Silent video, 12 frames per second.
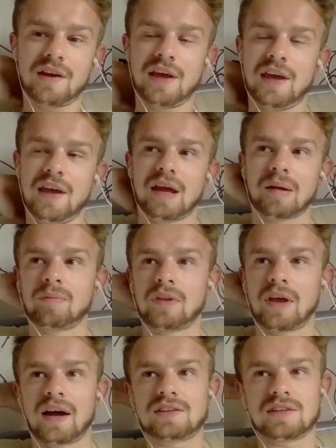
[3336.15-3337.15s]

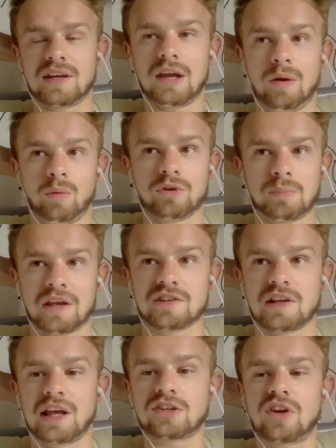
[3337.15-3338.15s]
That it was
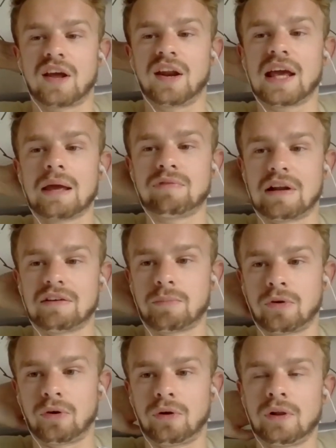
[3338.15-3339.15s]
basically a training game for
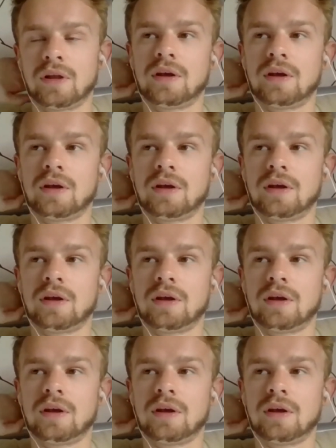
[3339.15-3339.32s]
Liverpool,